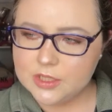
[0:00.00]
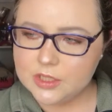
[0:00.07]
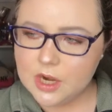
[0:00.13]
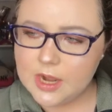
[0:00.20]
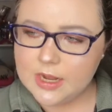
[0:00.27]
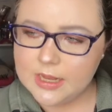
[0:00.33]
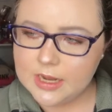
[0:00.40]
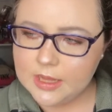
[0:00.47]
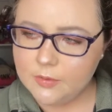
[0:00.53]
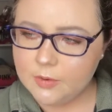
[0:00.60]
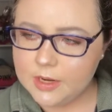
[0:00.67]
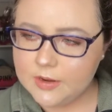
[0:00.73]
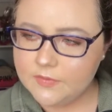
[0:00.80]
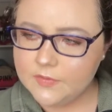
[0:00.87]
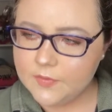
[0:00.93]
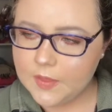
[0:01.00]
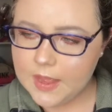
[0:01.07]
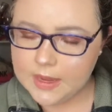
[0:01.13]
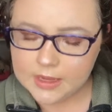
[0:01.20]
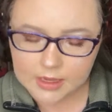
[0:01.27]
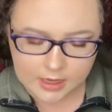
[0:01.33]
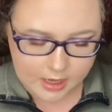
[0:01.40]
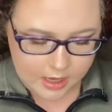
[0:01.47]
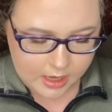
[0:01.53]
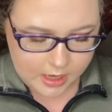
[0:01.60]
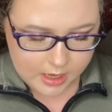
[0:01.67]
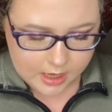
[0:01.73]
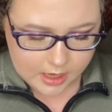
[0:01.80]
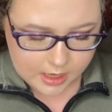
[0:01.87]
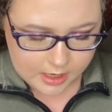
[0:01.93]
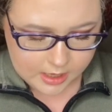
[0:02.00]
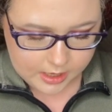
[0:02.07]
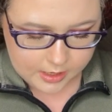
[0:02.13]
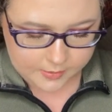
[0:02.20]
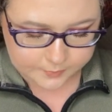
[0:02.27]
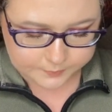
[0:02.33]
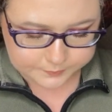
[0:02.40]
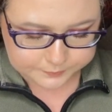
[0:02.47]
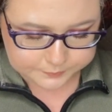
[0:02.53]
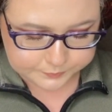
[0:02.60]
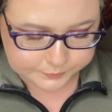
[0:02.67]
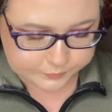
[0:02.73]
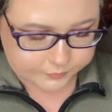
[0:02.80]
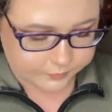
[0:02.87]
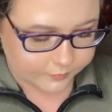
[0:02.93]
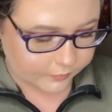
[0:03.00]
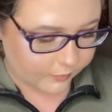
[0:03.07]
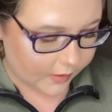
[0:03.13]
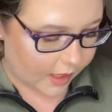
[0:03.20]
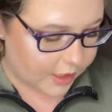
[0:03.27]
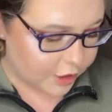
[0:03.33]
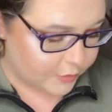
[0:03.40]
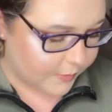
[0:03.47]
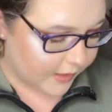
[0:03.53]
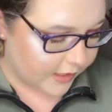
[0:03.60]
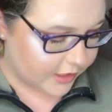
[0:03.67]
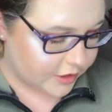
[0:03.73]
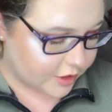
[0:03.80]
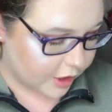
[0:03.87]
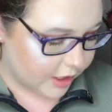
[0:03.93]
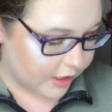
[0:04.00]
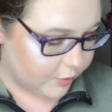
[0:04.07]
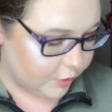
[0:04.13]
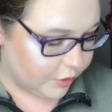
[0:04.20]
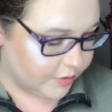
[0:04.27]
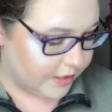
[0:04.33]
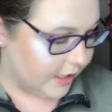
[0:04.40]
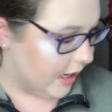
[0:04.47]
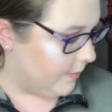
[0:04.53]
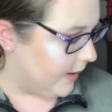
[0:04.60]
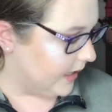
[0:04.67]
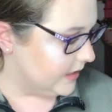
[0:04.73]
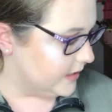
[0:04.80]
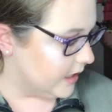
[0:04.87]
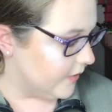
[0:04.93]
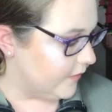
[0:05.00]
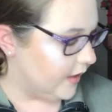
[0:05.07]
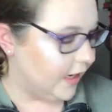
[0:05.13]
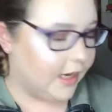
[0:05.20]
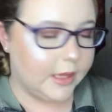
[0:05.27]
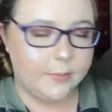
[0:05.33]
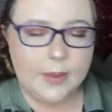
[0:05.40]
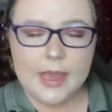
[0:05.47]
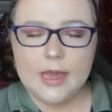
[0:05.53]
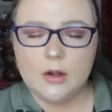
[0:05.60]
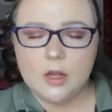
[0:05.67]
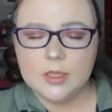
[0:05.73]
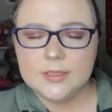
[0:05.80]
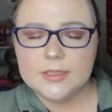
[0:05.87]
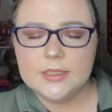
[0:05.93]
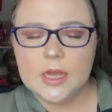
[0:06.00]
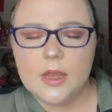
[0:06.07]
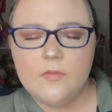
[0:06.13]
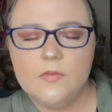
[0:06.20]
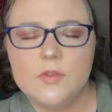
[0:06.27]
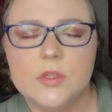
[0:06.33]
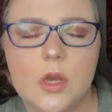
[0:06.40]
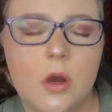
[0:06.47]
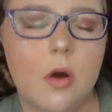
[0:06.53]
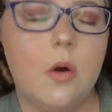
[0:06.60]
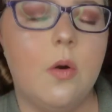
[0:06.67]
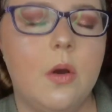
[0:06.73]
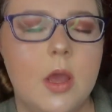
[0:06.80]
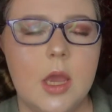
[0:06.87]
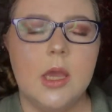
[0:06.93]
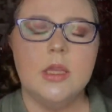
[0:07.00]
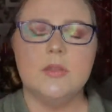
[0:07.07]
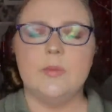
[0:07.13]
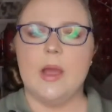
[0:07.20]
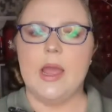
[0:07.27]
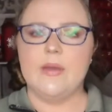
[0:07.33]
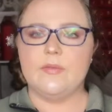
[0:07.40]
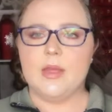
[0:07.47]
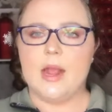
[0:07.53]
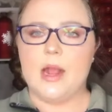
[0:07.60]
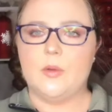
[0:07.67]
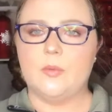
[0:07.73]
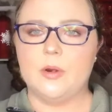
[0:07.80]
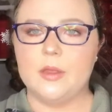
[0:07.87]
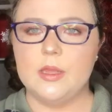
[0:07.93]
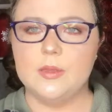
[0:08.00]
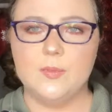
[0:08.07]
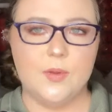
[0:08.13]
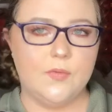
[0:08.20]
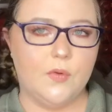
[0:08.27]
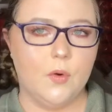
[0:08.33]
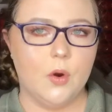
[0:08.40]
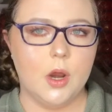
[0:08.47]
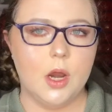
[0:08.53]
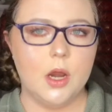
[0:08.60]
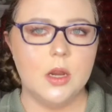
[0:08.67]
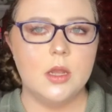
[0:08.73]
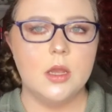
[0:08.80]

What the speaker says: started getting rid of I just barely started using up my stuff and hitting pan on stuff, so that's why I haven't had one of these before.